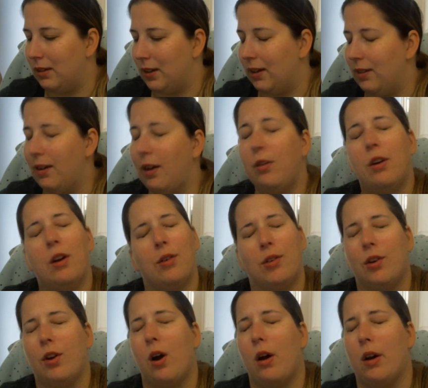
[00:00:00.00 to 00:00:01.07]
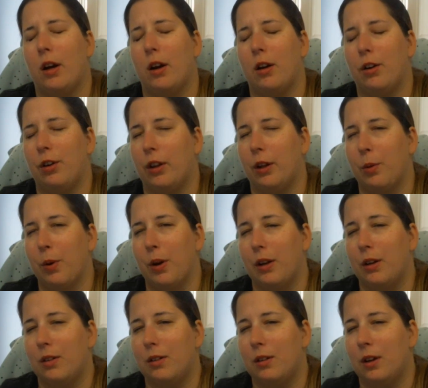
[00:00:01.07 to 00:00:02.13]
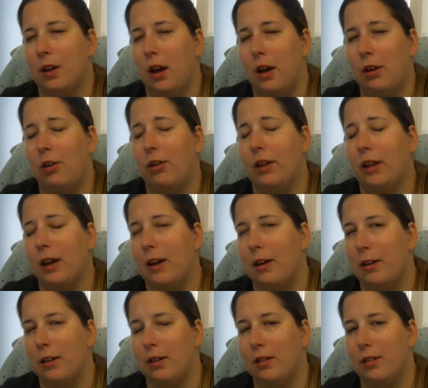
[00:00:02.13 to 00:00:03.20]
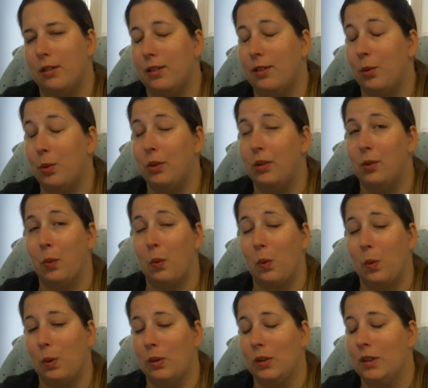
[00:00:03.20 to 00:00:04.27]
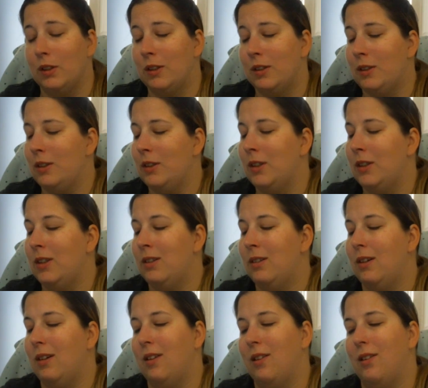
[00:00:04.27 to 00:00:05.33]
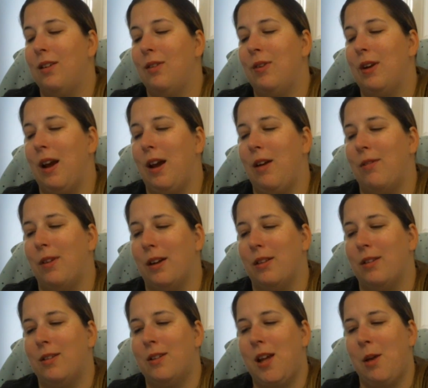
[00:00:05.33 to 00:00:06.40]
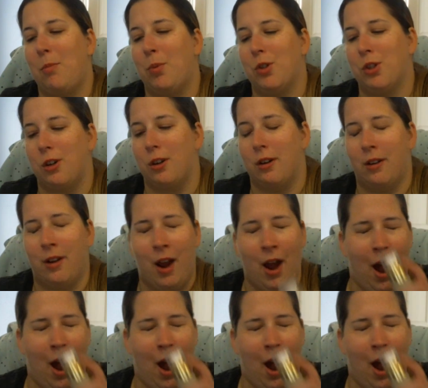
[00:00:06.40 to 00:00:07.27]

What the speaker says: it's a Conair curling wand, a curling iron. It's old school. It doesn't even have like temperatures.